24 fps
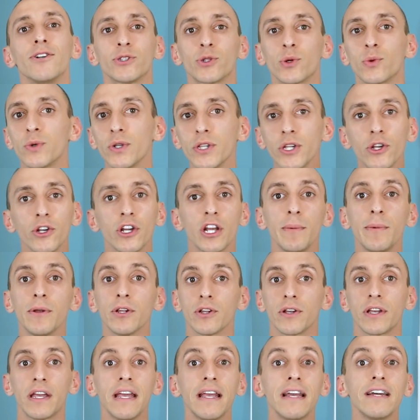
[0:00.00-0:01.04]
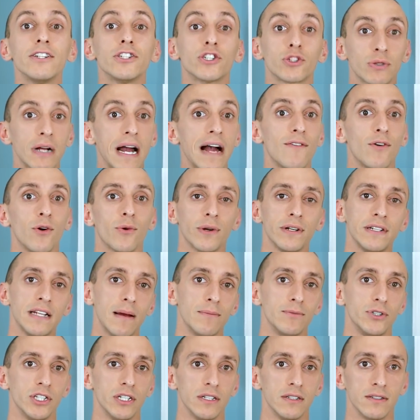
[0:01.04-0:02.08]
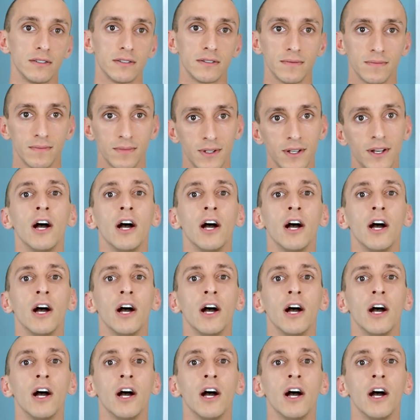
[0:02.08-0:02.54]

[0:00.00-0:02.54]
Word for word: so we're really going to be looking at travel redemptions.